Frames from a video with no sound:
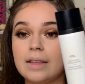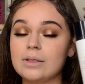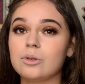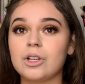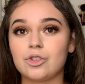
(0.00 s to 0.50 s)
this
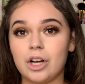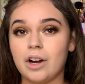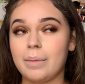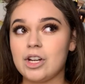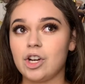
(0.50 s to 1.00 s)
is what
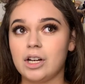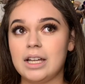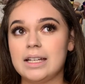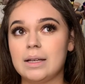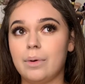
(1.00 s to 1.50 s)
triggered my journey
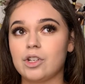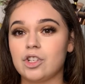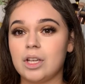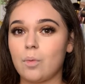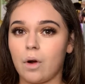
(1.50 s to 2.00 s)
into
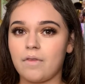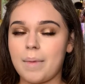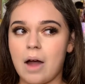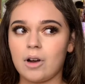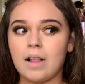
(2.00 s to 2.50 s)
purchasing more from
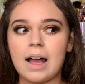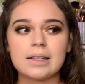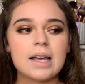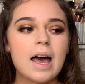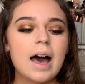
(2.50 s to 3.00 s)
Hourglass.